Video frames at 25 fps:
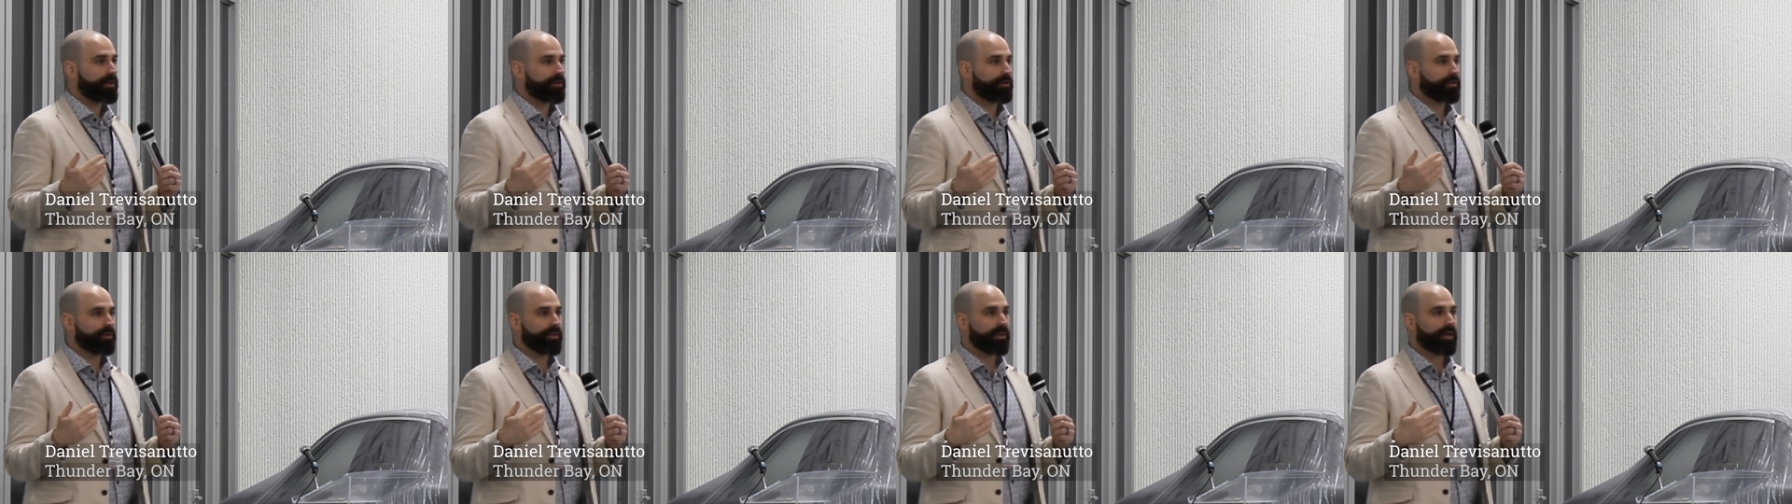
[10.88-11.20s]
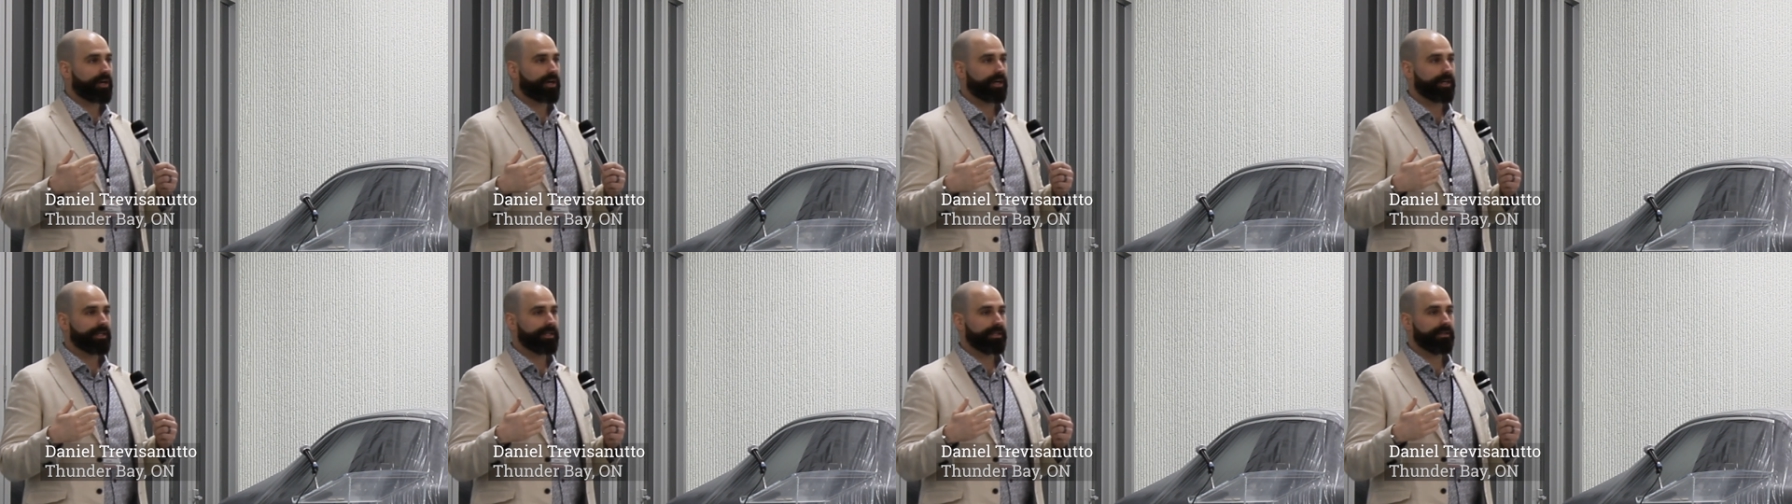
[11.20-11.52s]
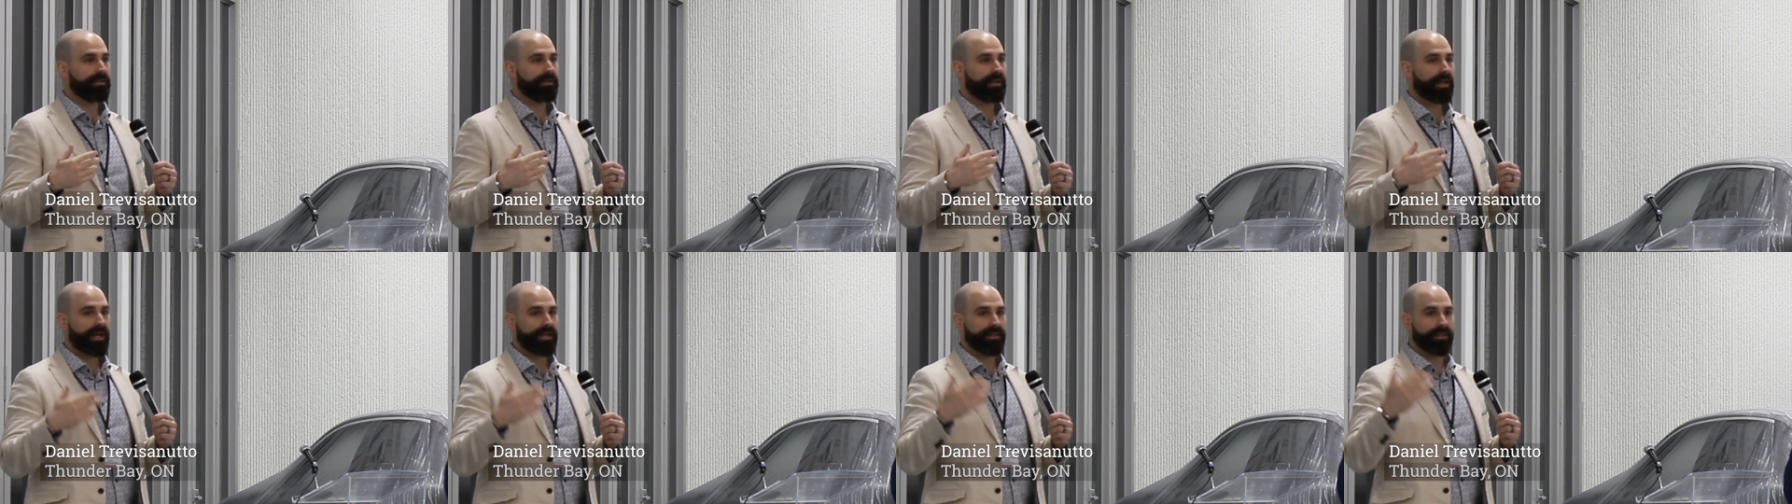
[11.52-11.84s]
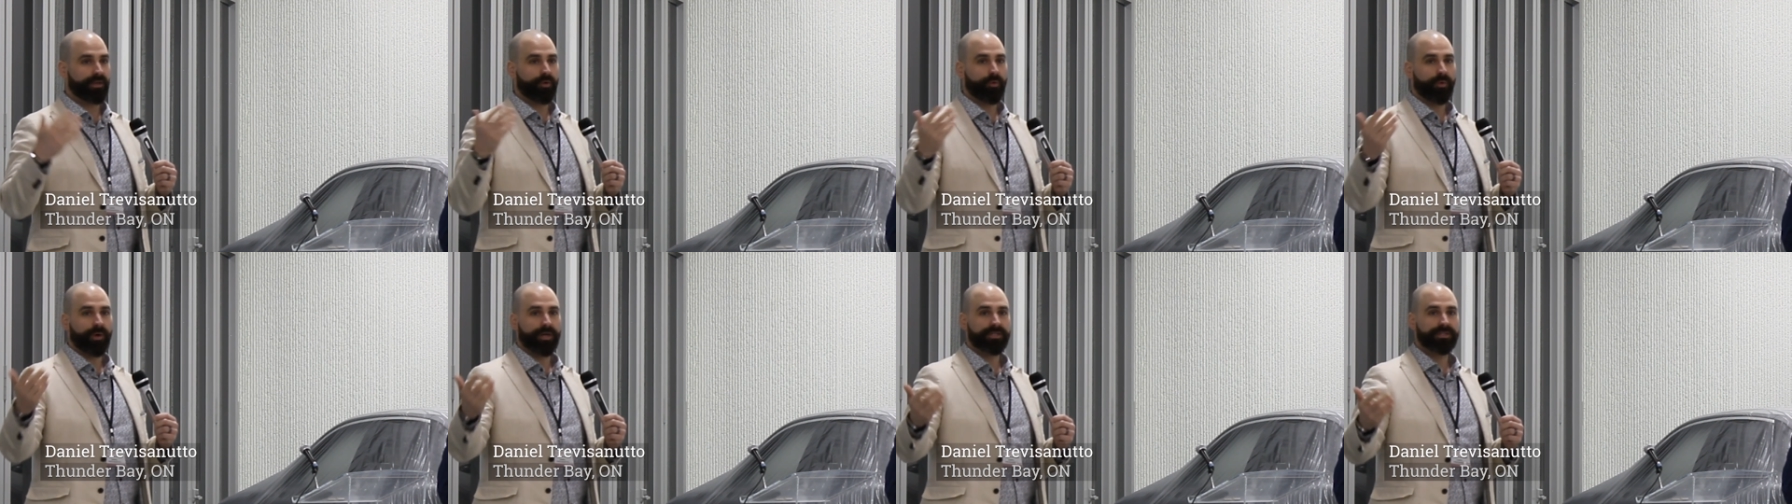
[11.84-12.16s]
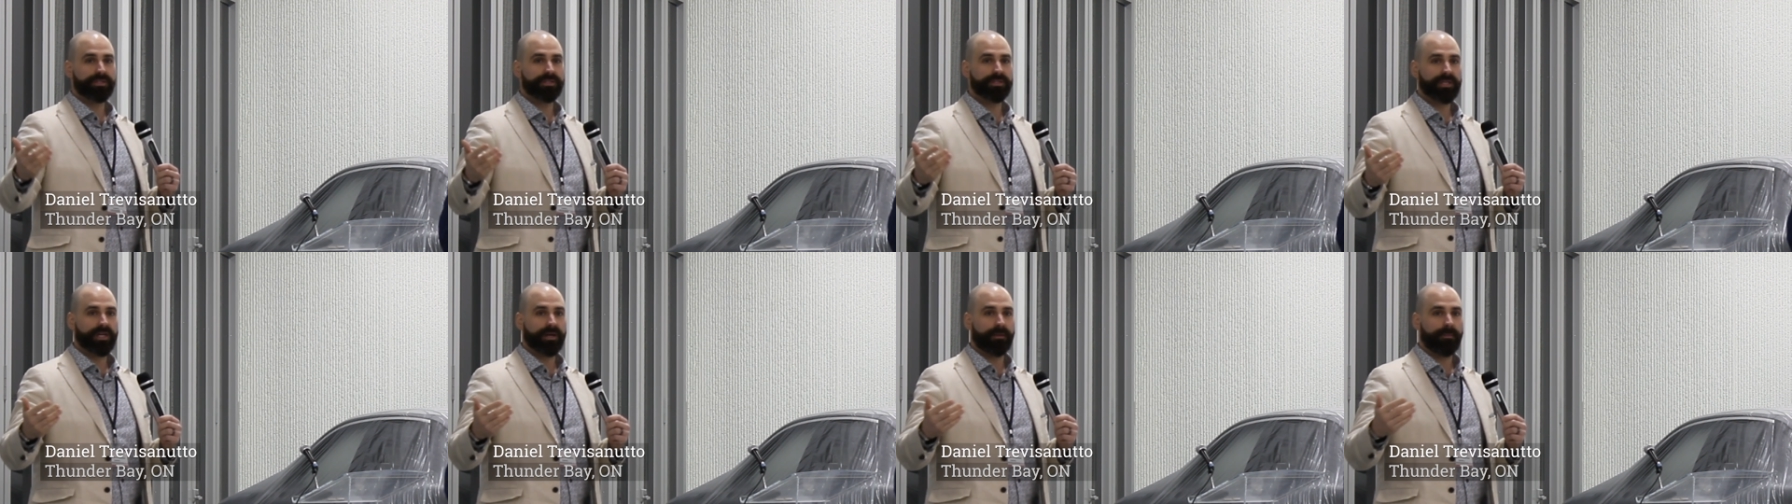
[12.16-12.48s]
and early on, and the
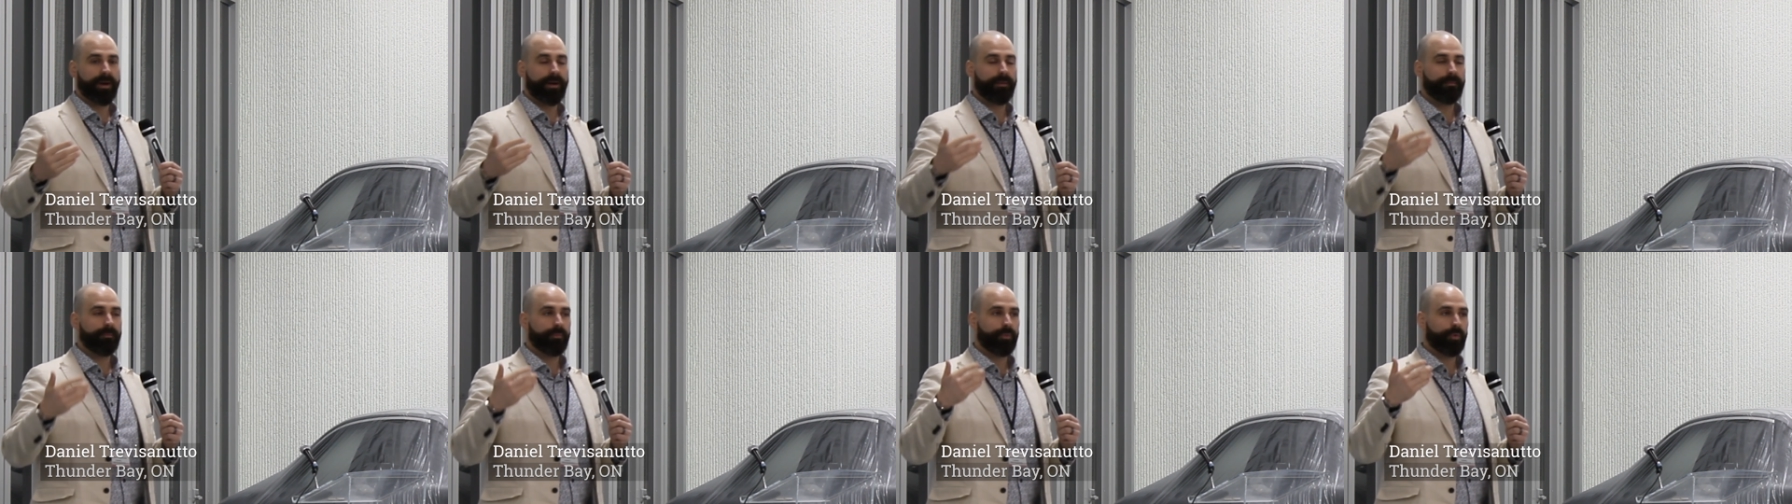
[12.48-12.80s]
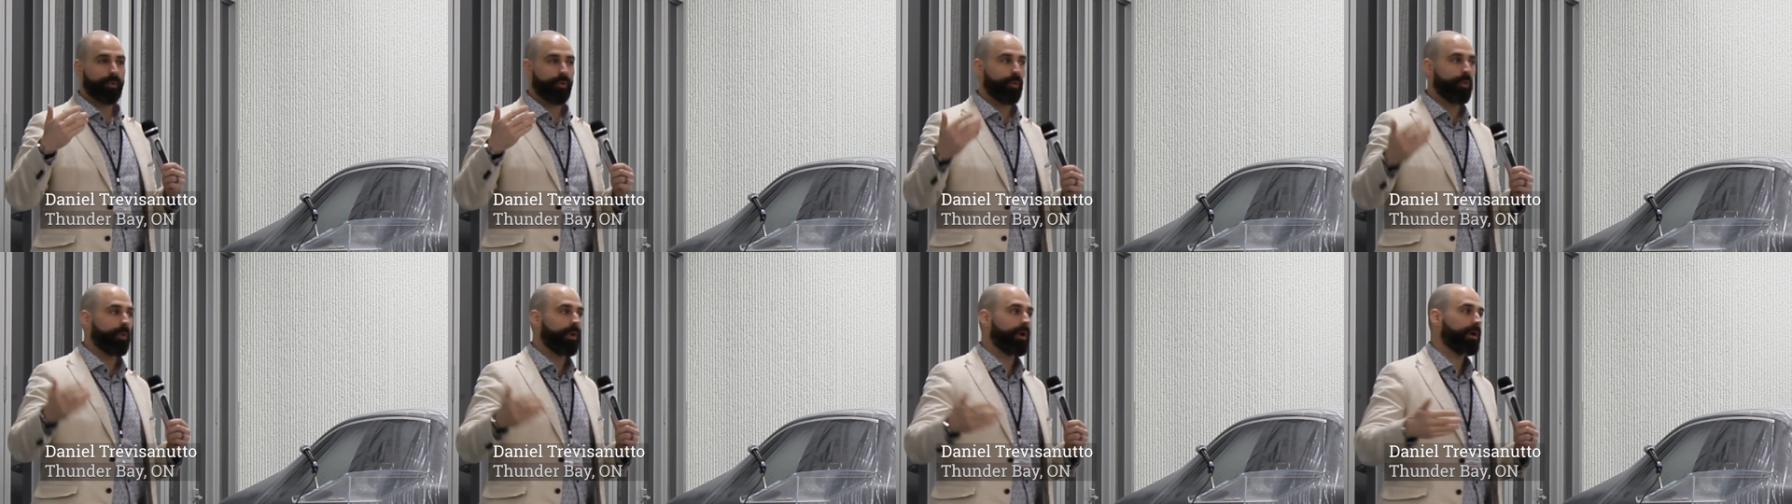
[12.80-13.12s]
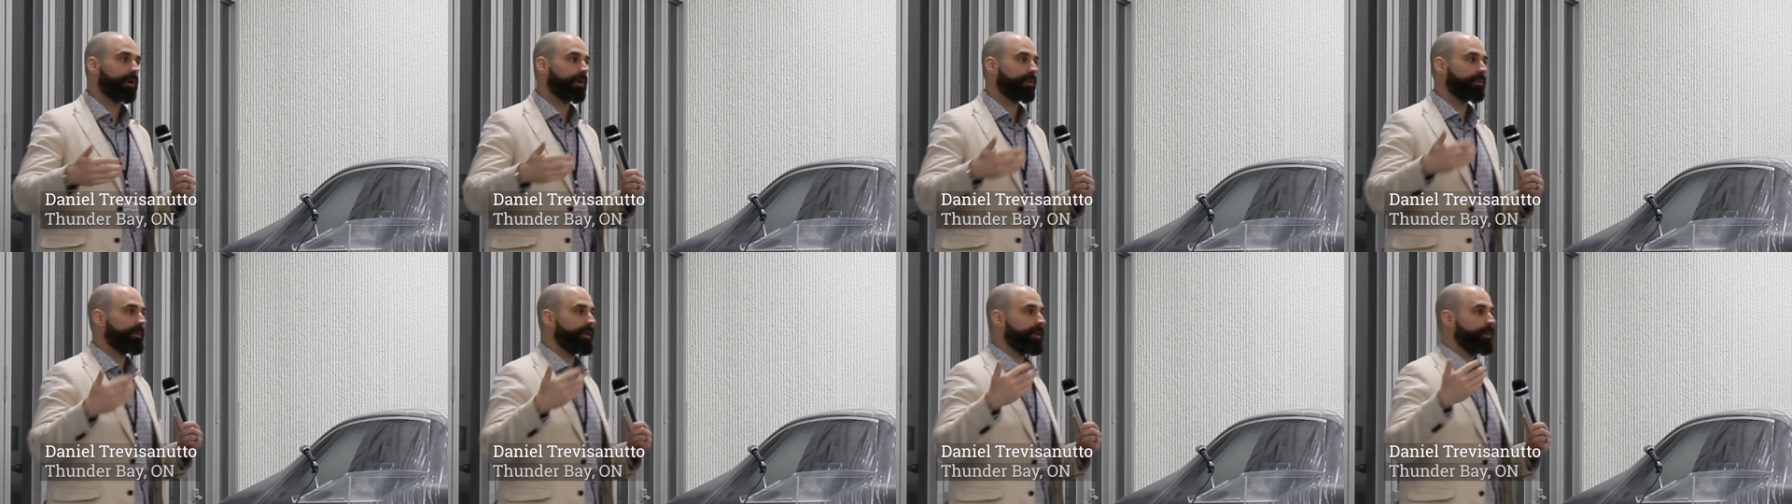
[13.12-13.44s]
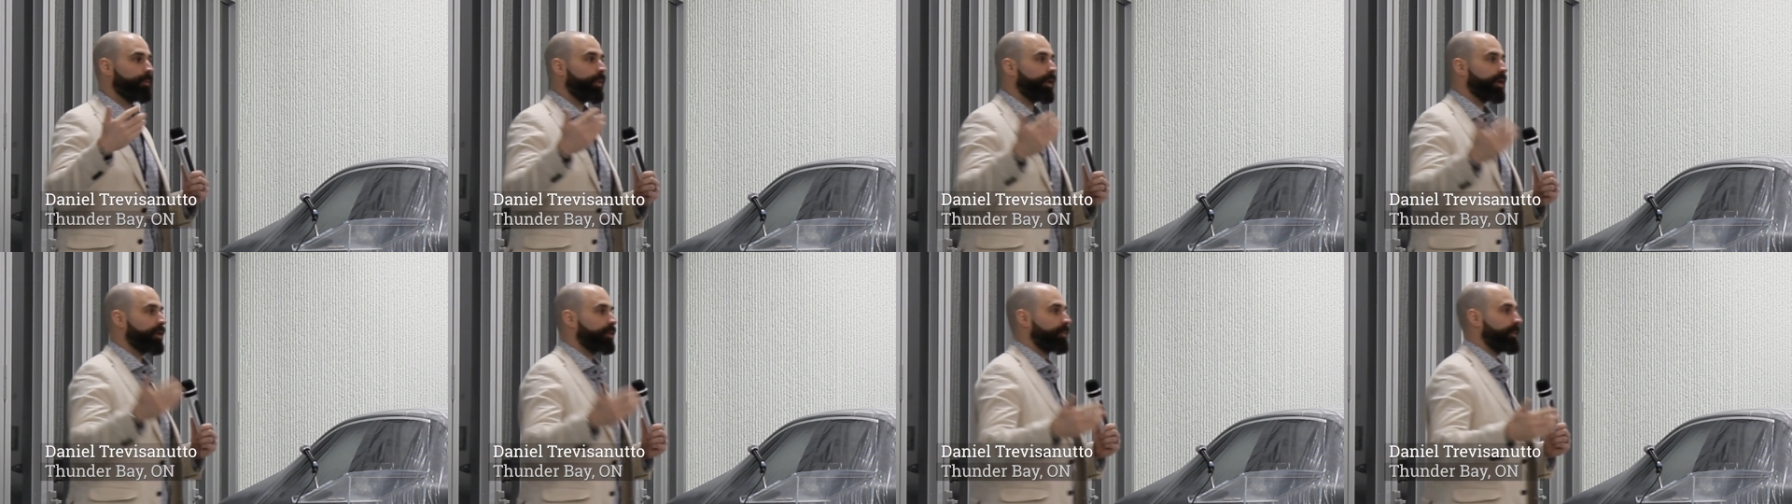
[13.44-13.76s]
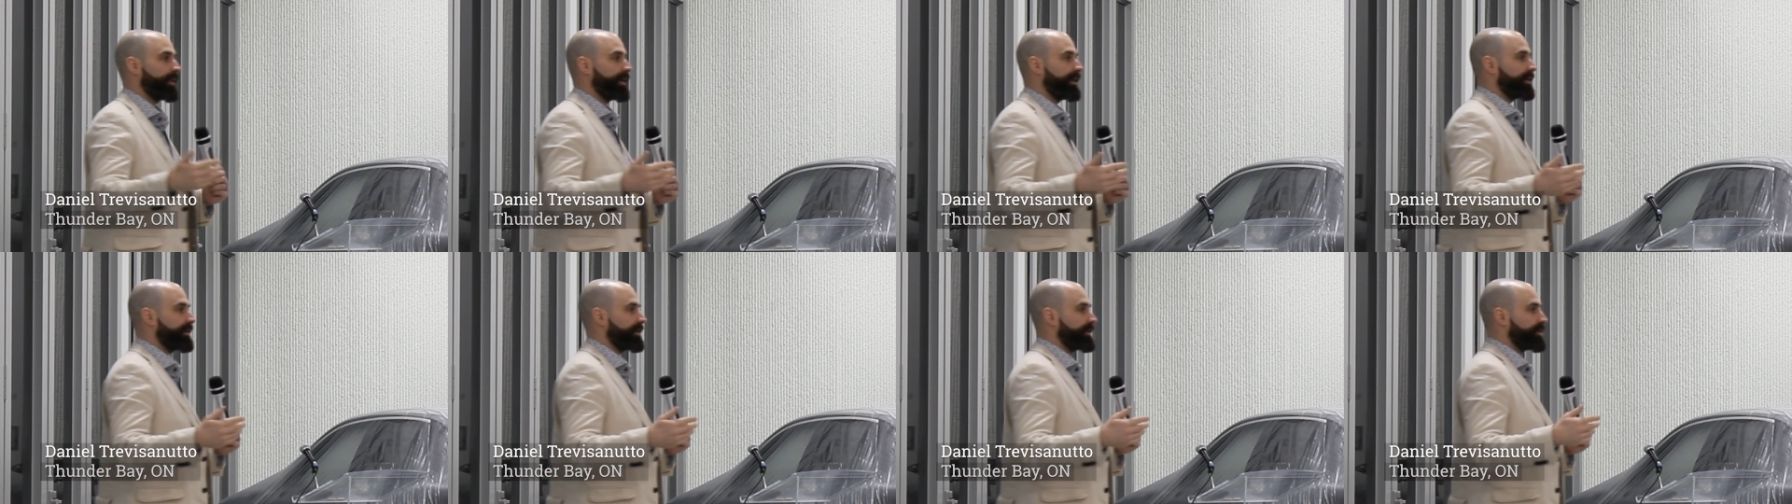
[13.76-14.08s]
questions come up who are we? What are
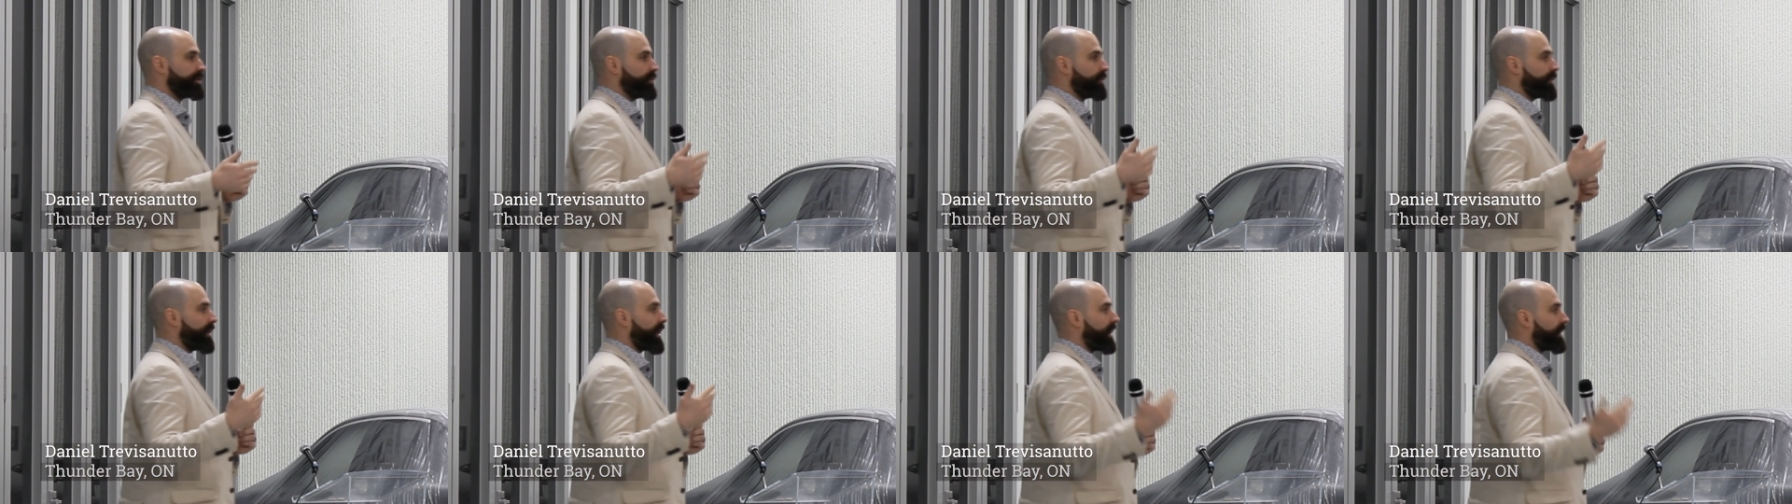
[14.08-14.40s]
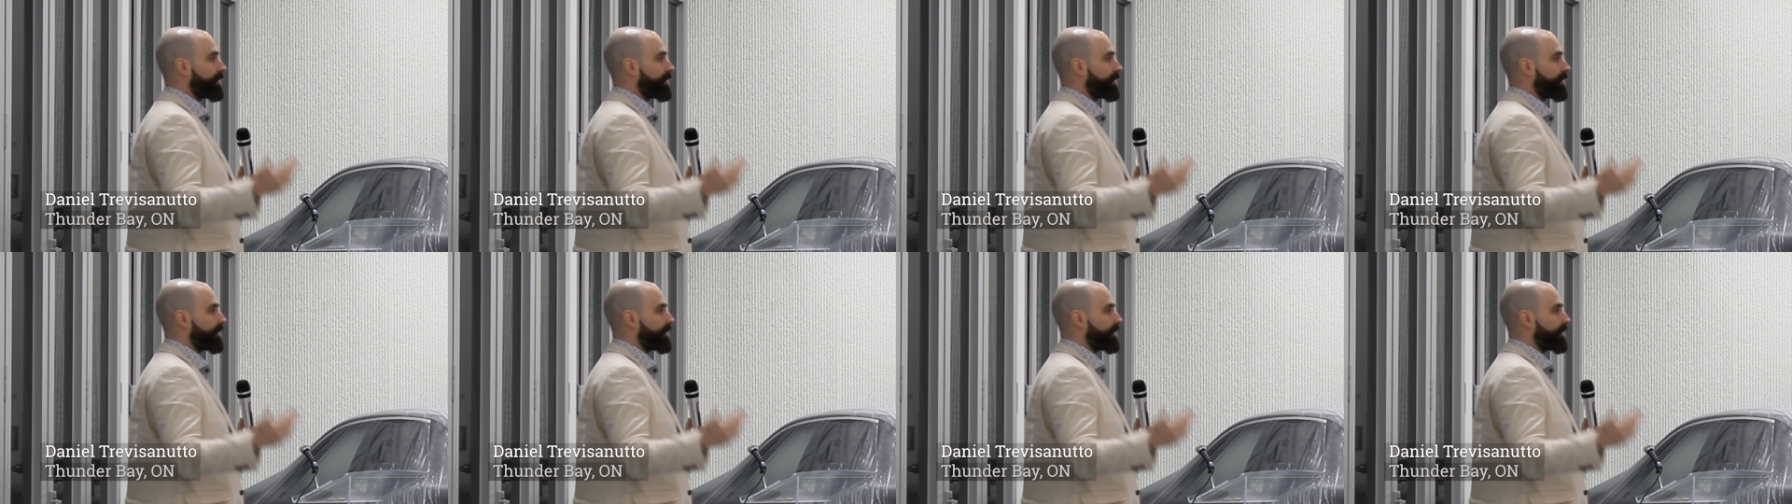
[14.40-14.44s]
we going to do?